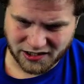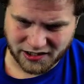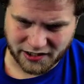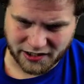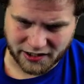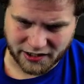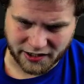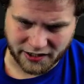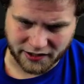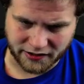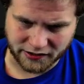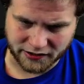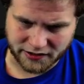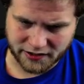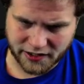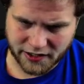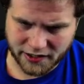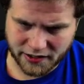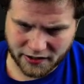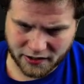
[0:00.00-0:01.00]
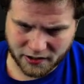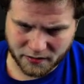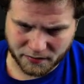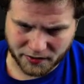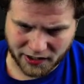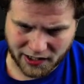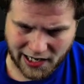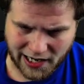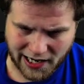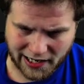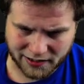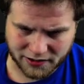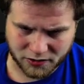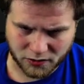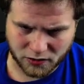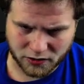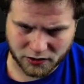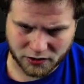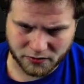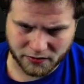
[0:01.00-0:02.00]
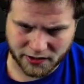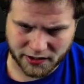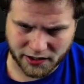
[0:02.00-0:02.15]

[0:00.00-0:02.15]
Okay, let's get another black source with